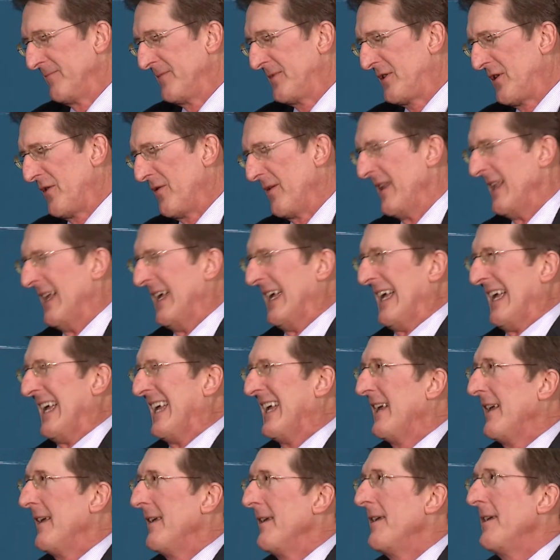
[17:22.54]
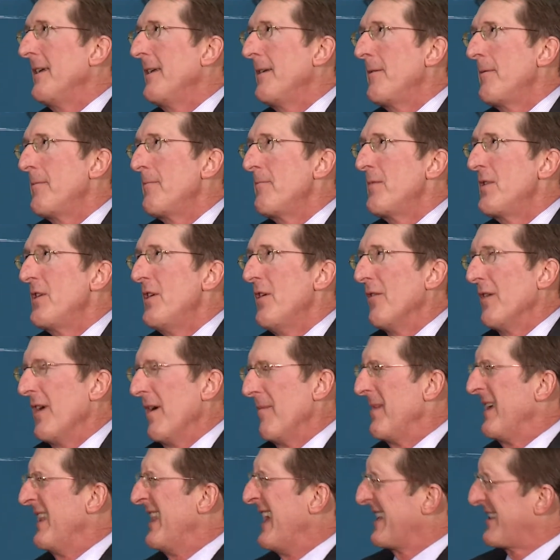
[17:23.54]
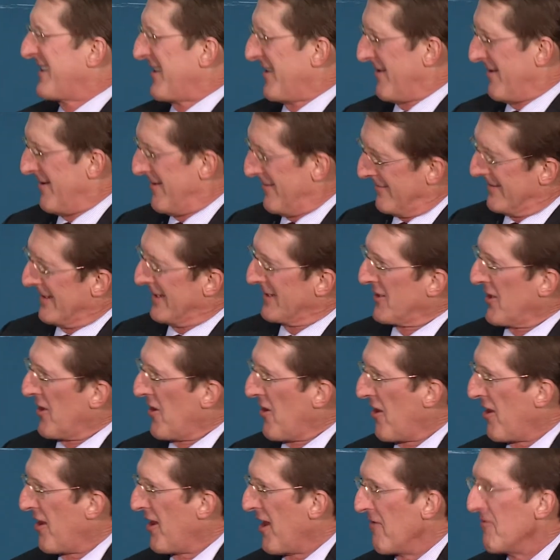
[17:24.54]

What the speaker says: So, I mean, that's a hard.